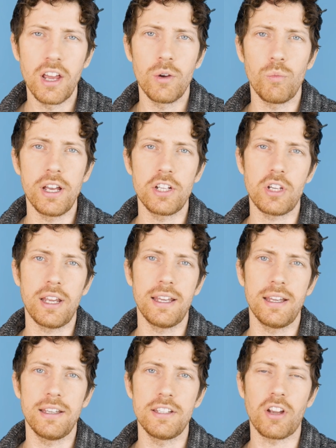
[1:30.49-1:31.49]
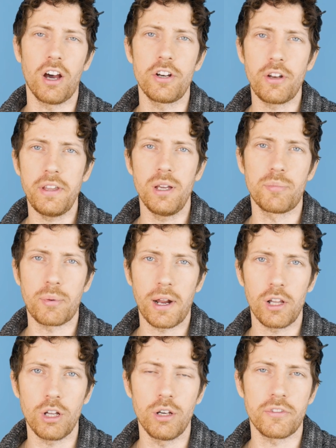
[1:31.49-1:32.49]
which is under the
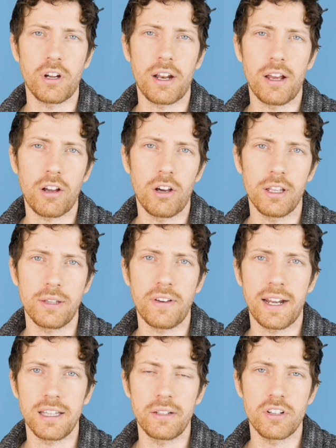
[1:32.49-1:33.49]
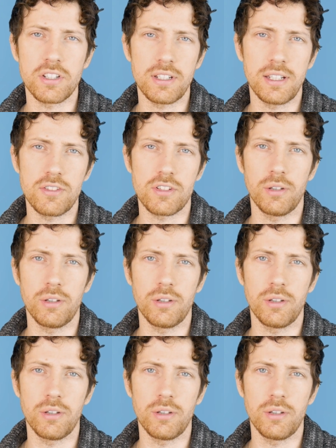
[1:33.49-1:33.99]
umbrella of non alcoholic fatty liver disease.